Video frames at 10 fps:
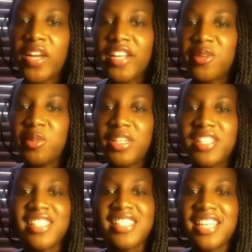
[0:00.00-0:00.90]
you'll be
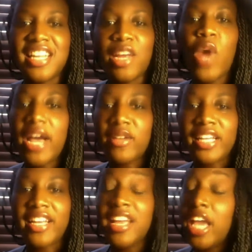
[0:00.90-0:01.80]
succeeding
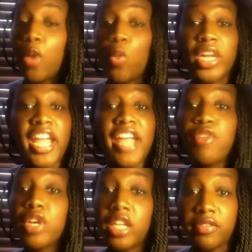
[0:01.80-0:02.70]
wildly in whatever
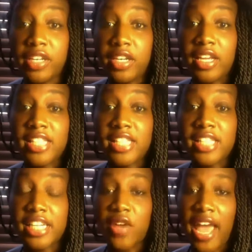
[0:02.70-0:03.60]
gift it is that
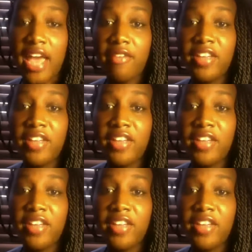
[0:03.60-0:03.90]
you have.